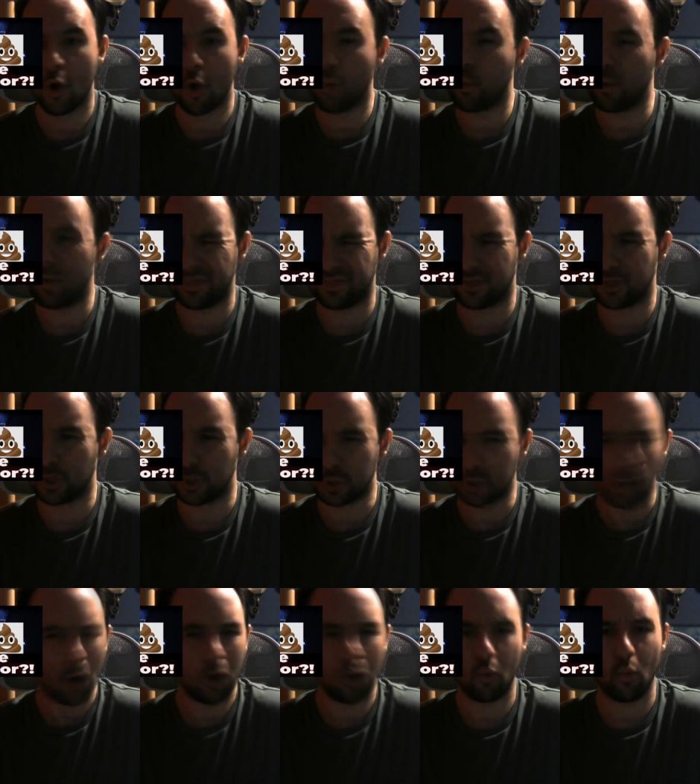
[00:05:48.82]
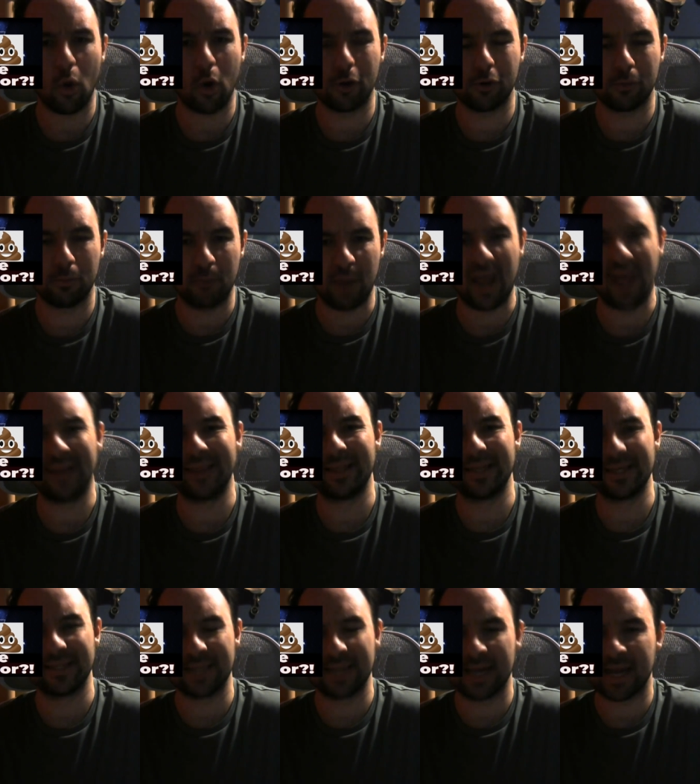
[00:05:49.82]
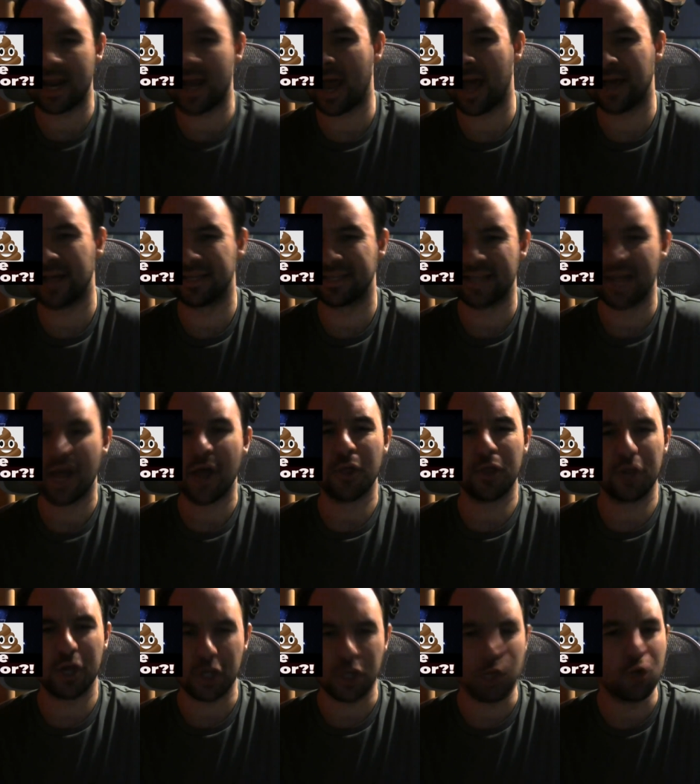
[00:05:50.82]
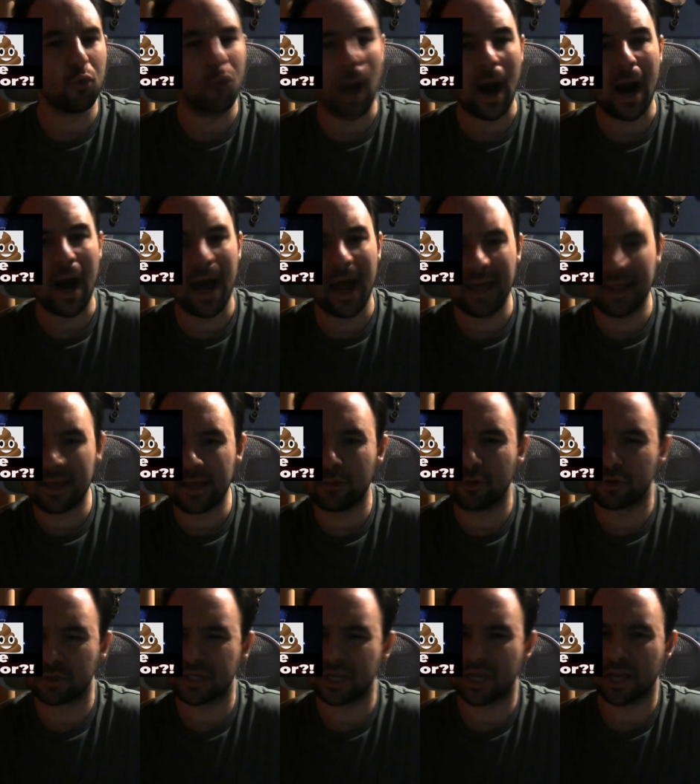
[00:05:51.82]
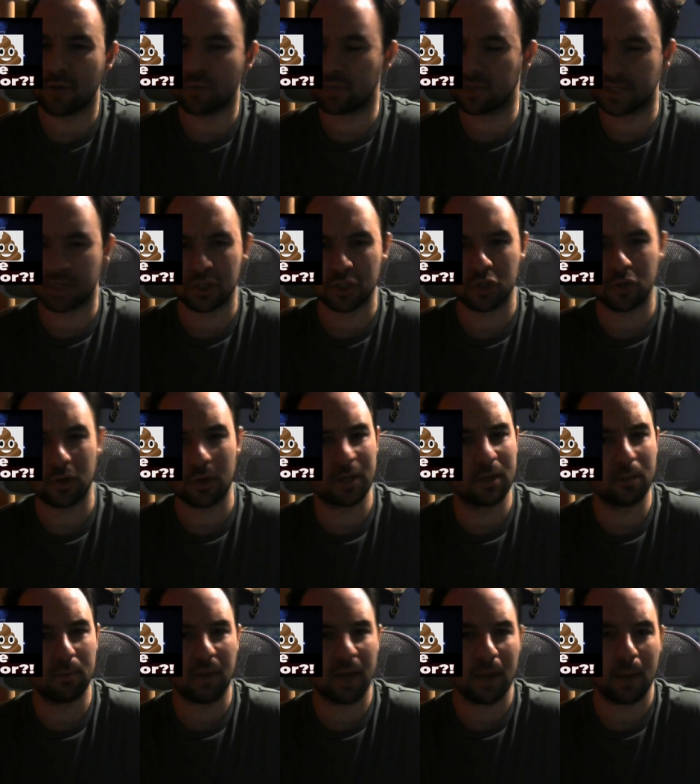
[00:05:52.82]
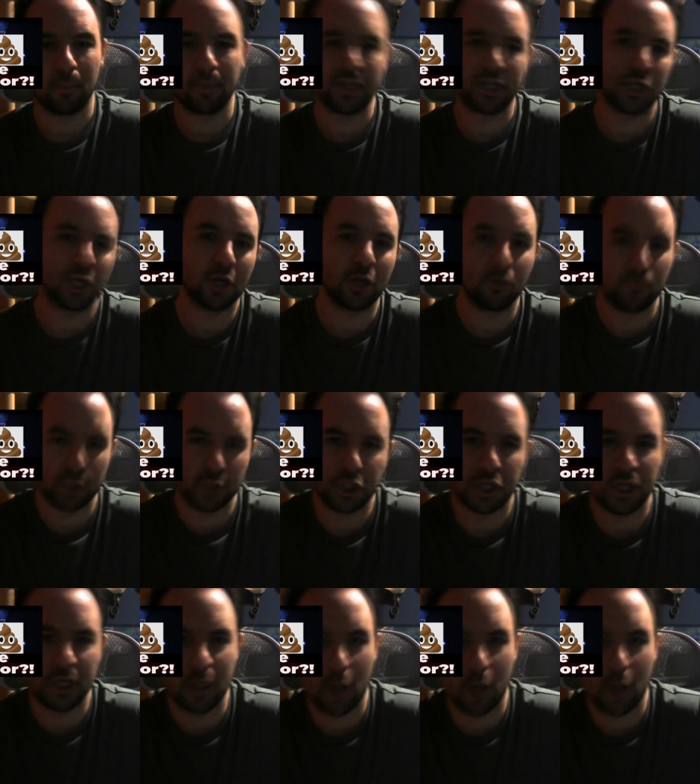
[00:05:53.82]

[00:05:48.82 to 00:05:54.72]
with the dog water ban list that it has, the UI that looks like it was constructed by a pachinko machine